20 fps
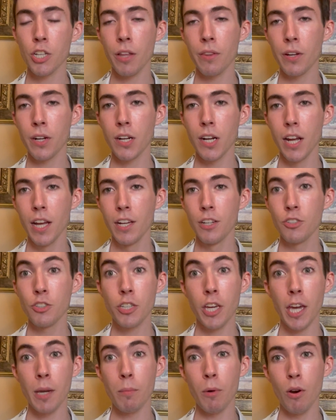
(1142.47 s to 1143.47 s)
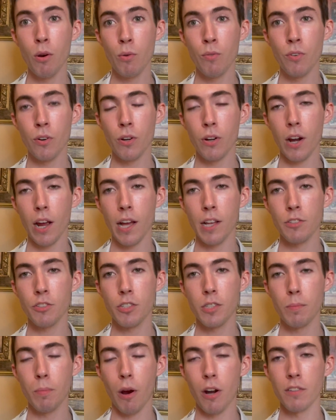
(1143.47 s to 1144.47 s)
other. She came over, and
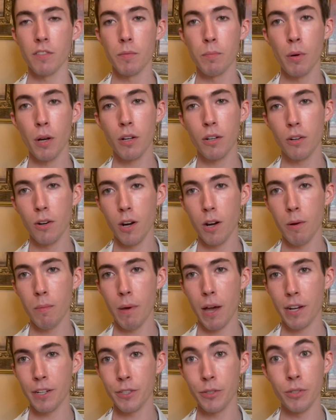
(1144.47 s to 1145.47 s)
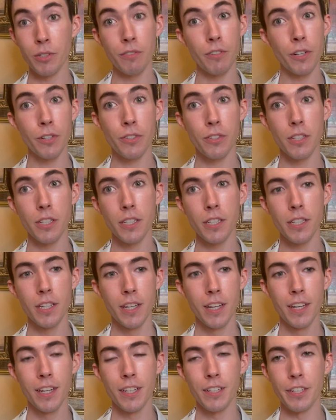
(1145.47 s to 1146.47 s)
she's a part of a book club at a university
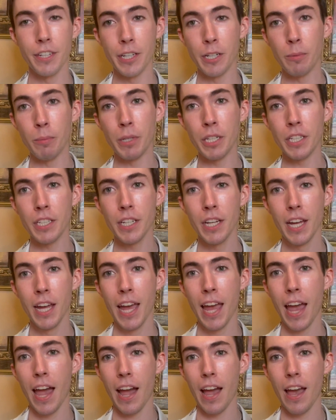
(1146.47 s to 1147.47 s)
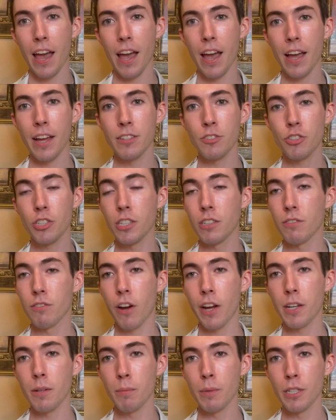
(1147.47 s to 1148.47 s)
near me, and she
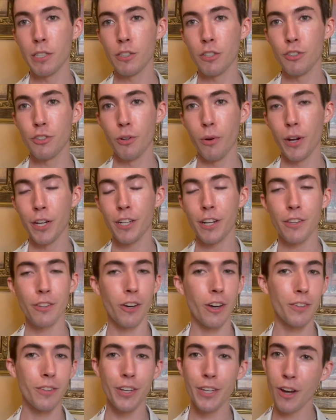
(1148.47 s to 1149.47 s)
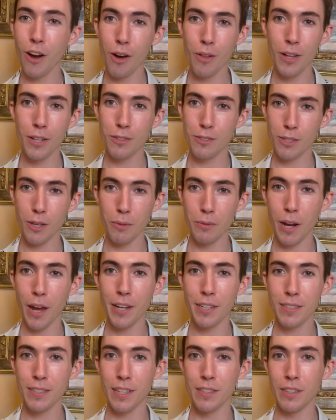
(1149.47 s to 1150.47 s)
invited me to join, and I thought, like, oh, that's so
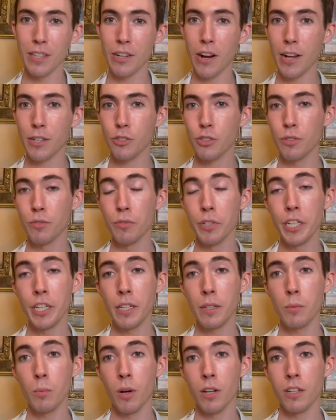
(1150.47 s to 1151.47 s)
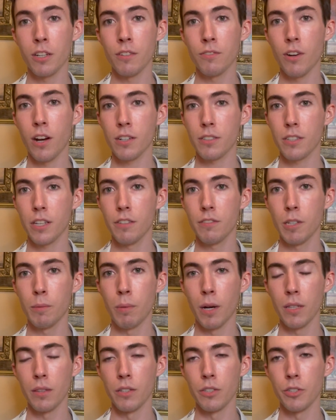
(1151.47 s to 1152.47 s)
nice. And they're actually reading one of Octavia
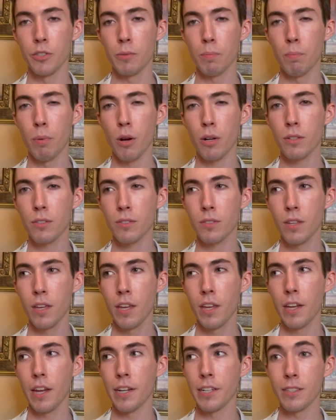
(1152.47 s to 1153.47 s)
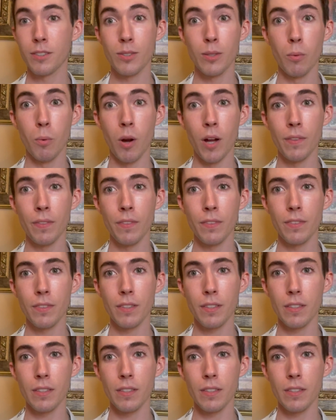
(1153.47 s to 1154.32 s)
Butler's books, and it's the one,